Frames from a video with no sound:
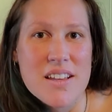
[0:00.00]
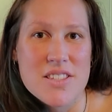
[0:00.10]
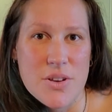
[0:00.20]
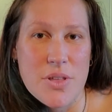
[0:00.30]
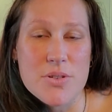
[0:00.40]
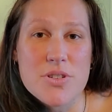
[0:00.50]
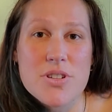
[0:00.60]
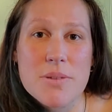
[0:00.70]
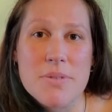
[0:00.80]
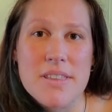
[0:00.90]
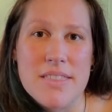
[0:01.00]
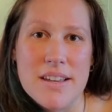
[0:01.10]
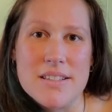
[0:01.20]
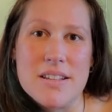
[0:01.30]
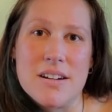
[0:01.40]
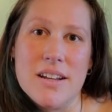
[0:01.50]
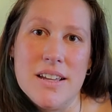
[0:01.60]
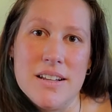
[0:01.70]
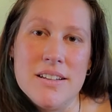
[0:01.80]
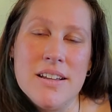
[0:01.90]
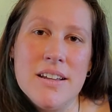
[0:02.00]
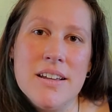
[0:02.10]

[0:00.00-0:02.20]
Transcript: So those are some of the things that are in